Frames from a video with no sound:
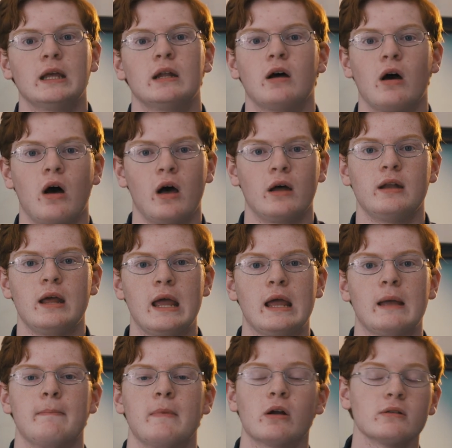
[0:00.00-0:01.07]
it on
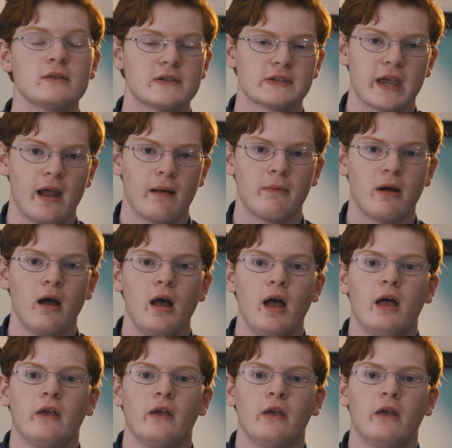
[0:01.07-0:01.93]
a mirrorless camera.